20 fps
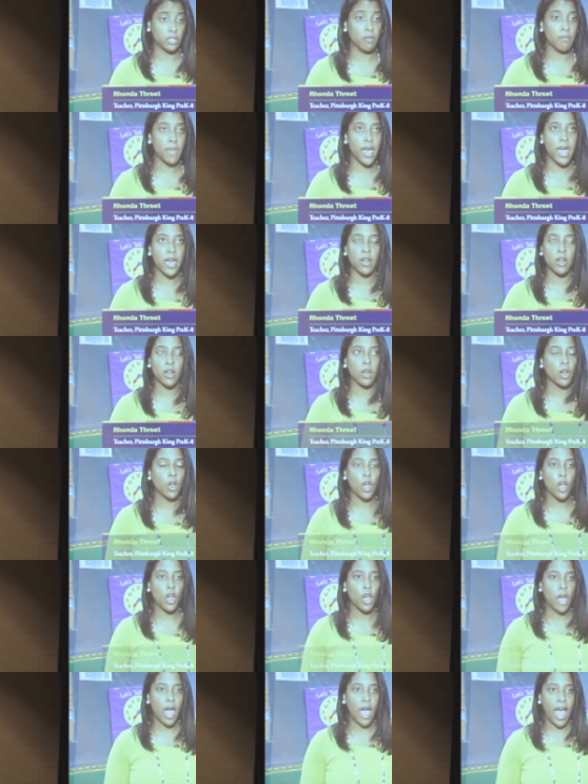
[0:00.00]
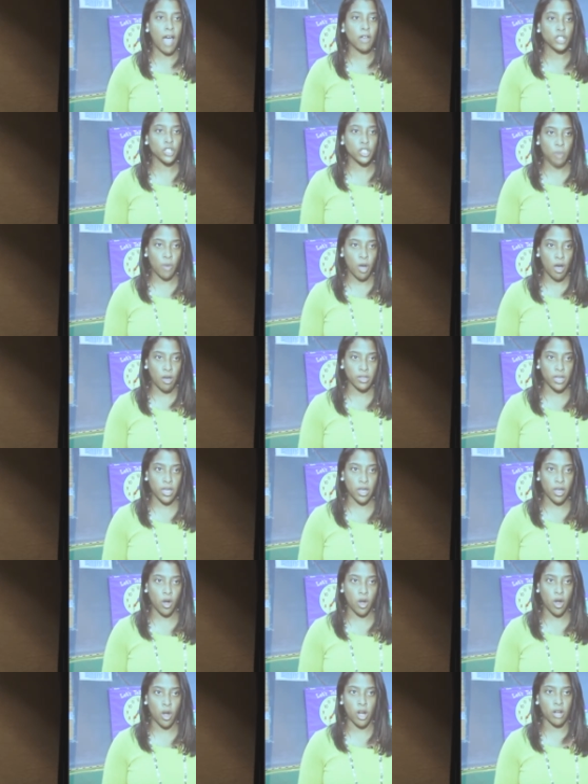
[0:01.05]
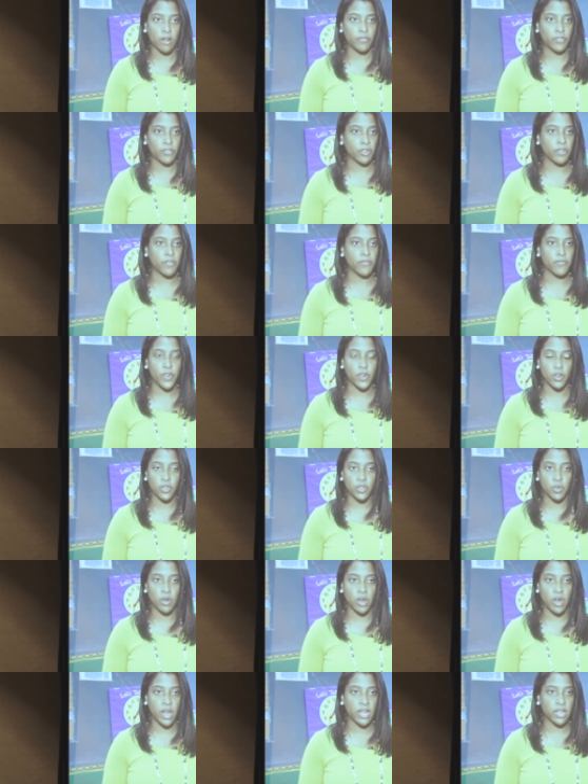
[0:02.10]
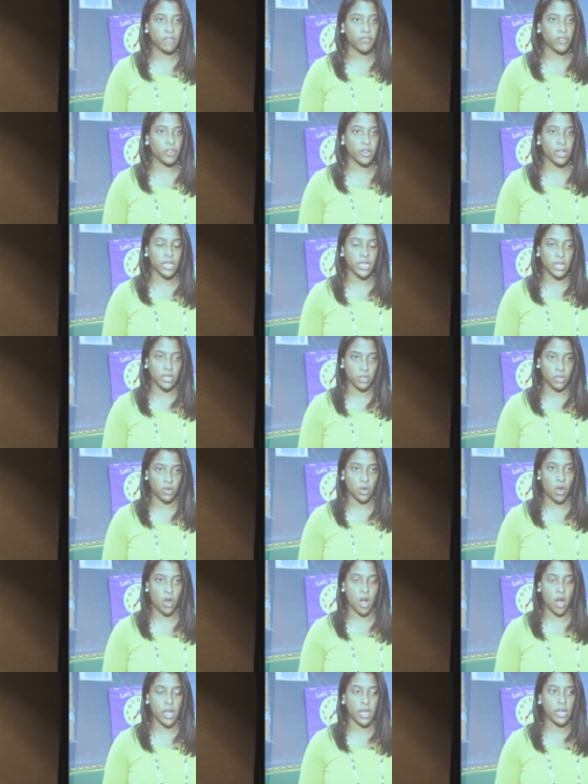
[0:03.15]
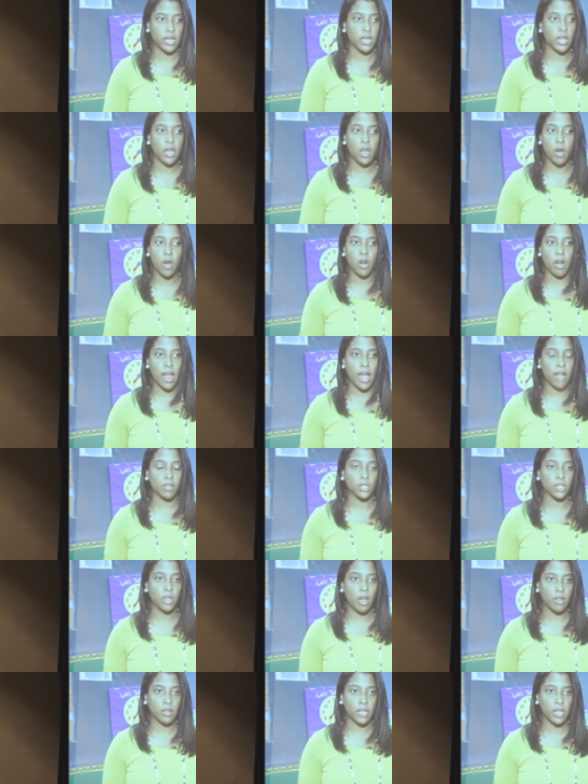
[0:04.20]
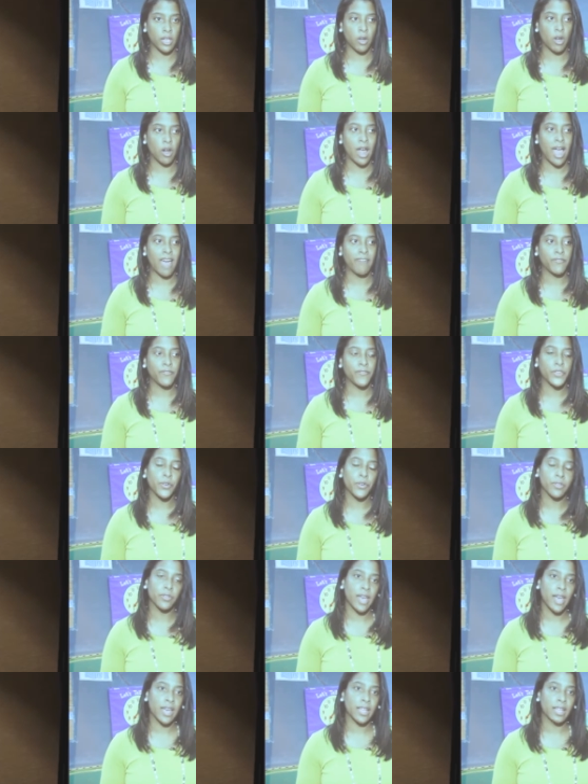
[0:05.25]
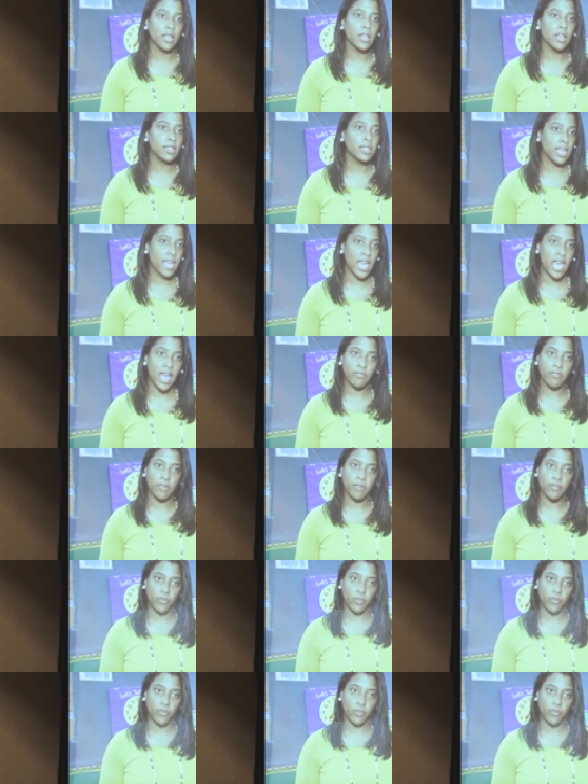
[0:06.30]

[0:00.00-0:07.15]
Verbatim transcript: no matter how small they are, if they're in first grade, if they're in kindergarten, or how tall they are, I feel that they have a